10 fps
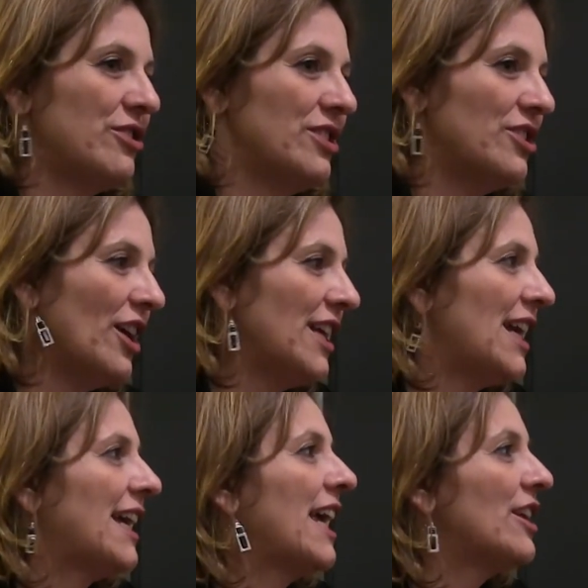you. It's not that
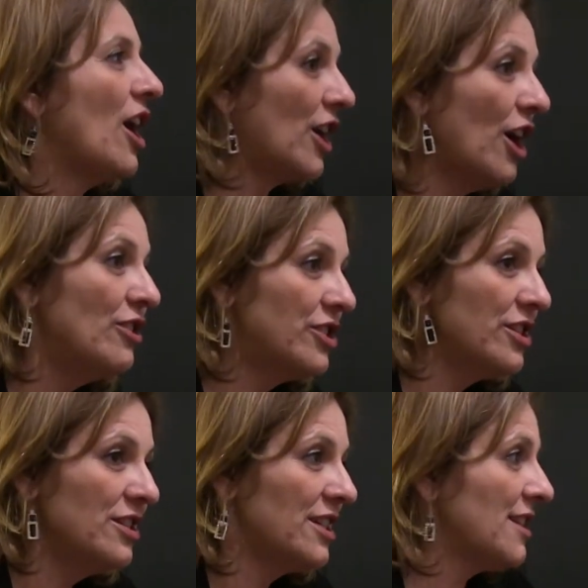I cannot coach
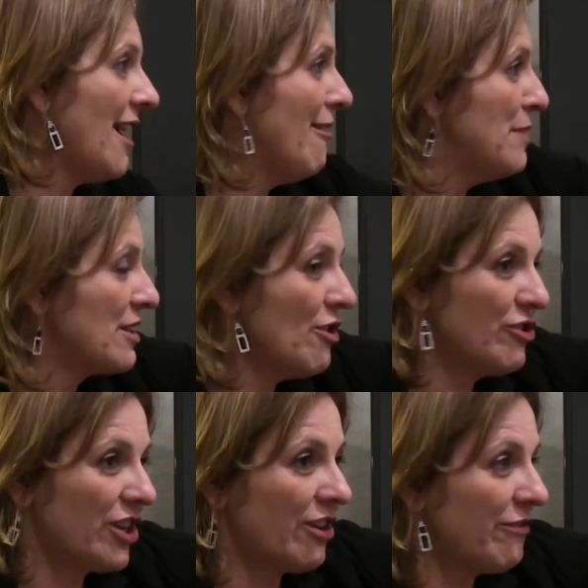you because I have been
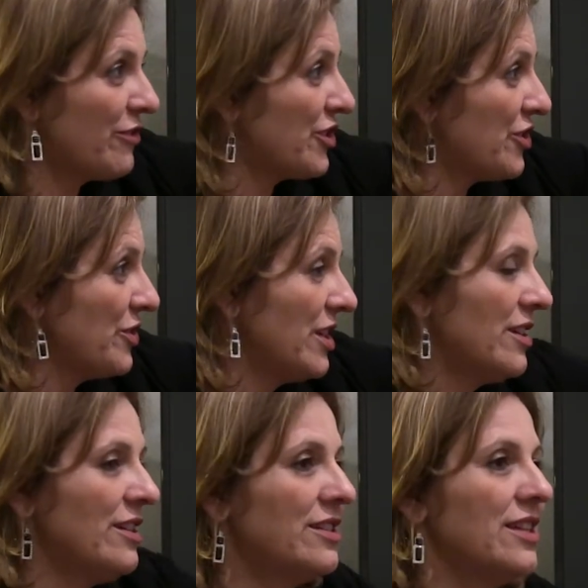coaching her for 2
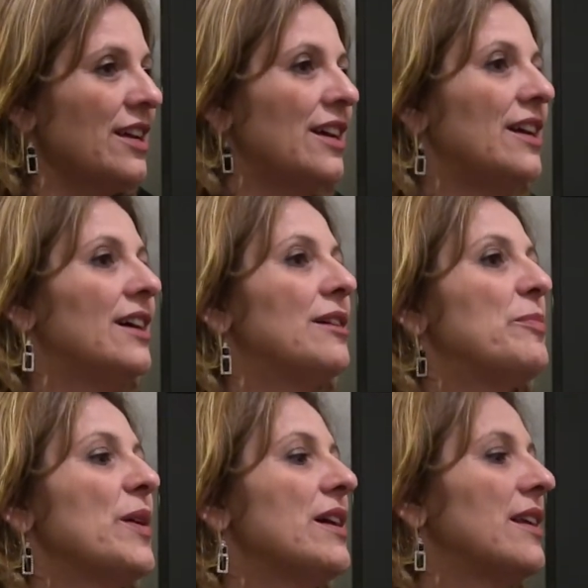years,
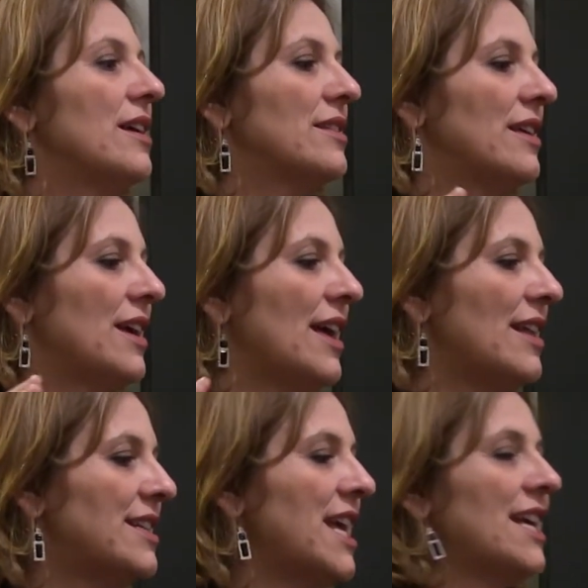but
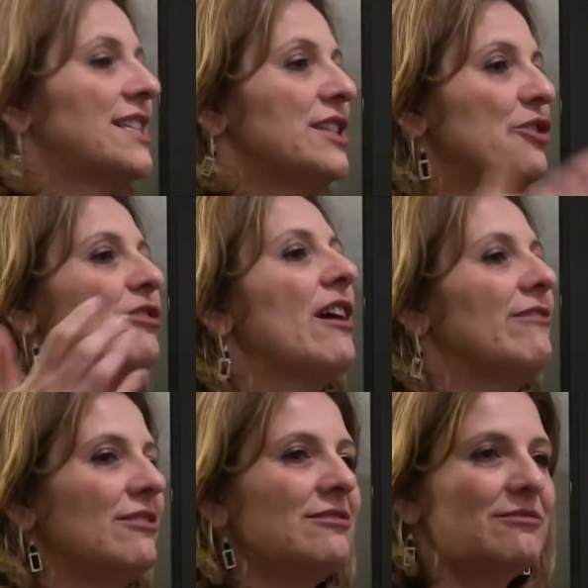it takes a new
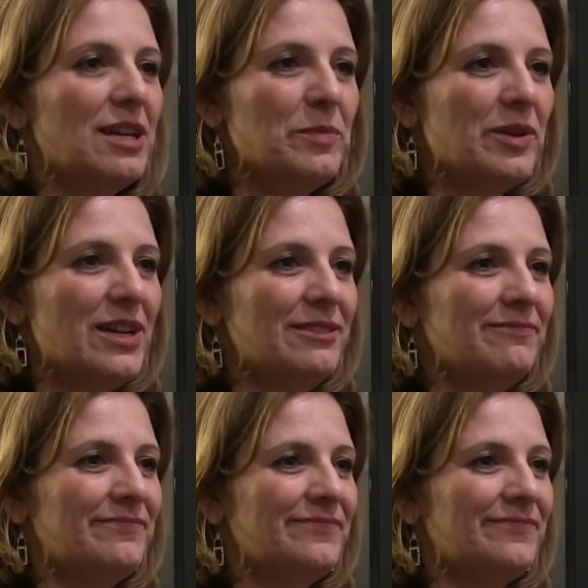level, right, Pire?